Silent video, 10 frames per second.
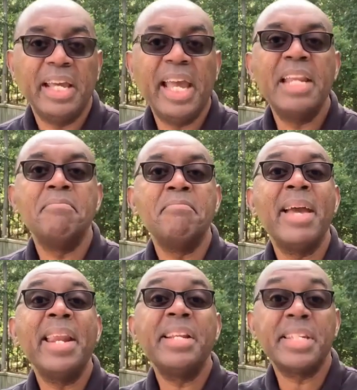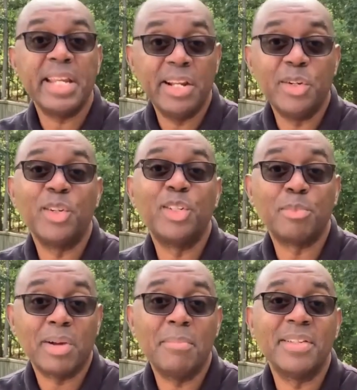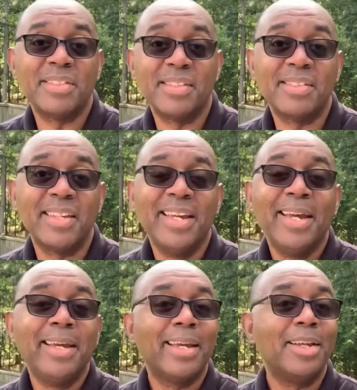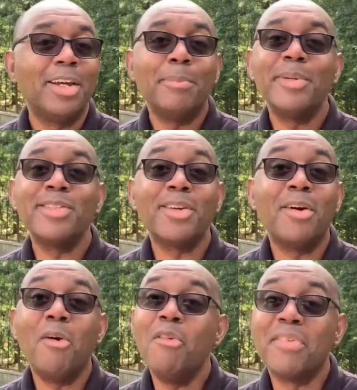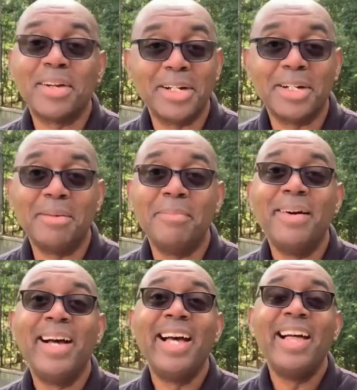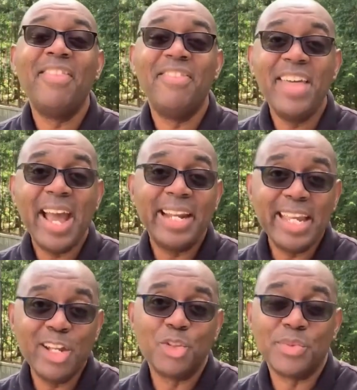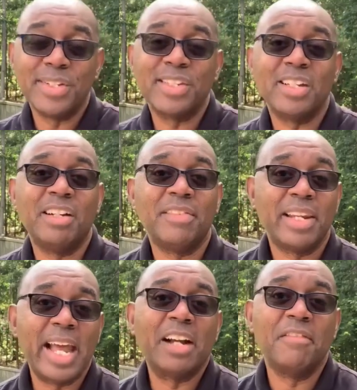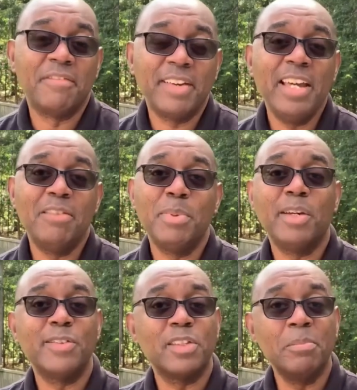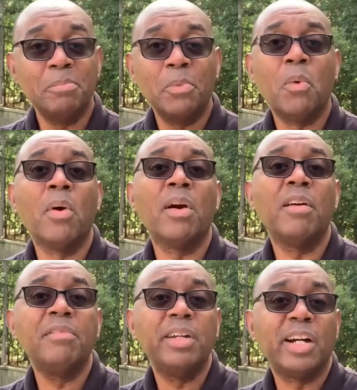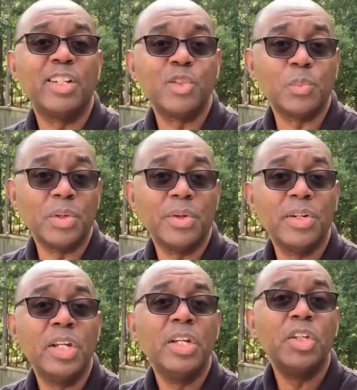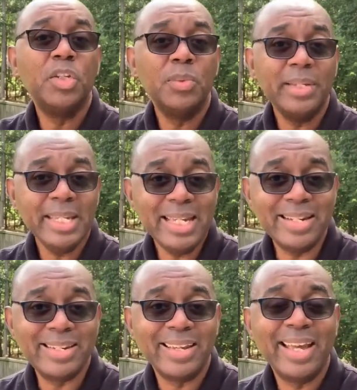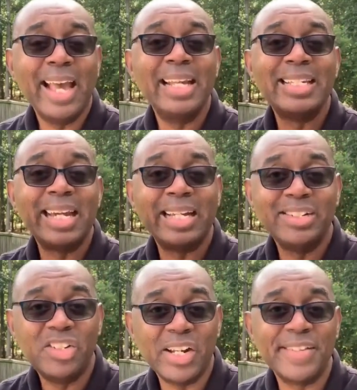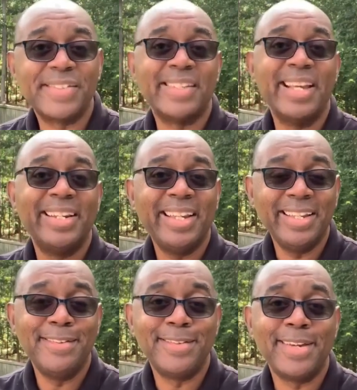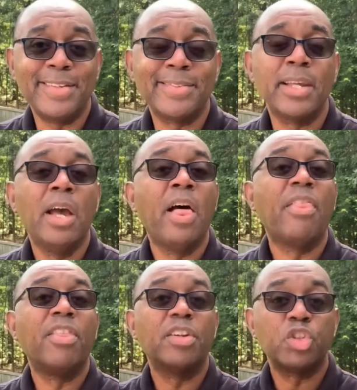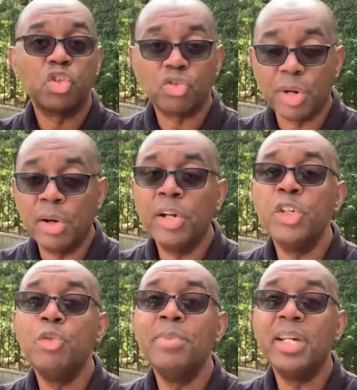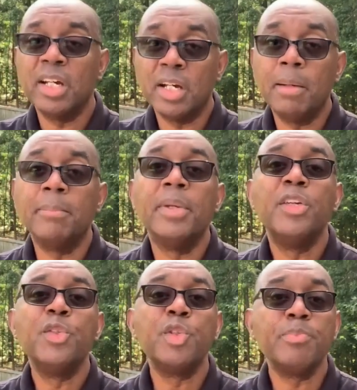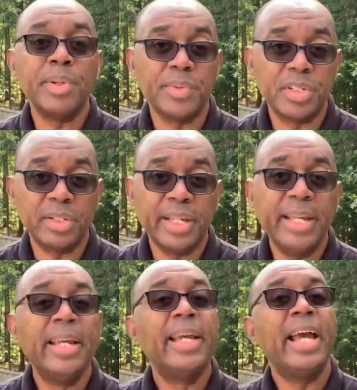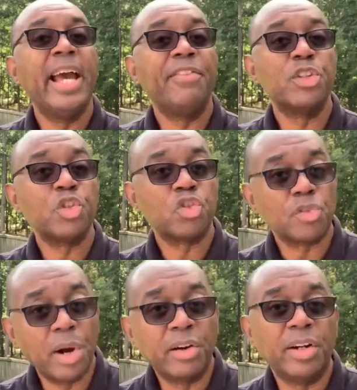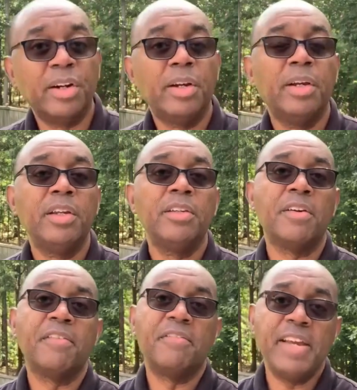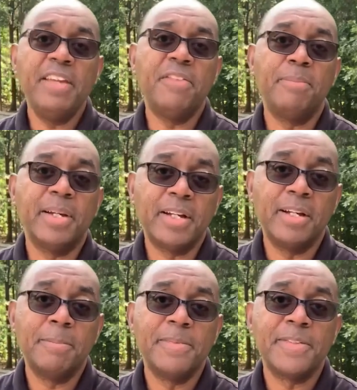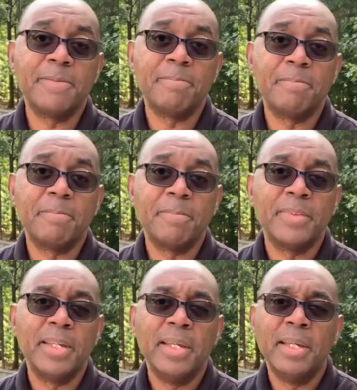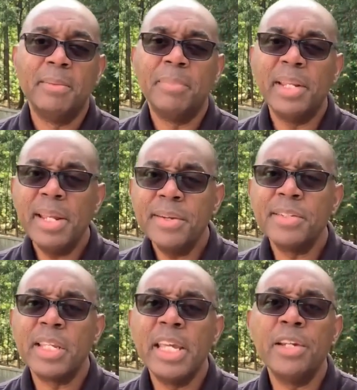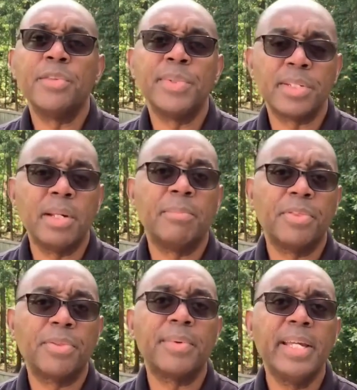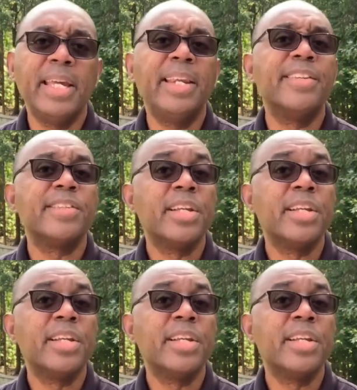and meditating on His promises can help us to overcome that hindrance of a lack of faith, because the more of God's Word you eat and digest and ingest, the stronger you become spiritually and the stronger your faith becomes. But here's hindrance number three, it is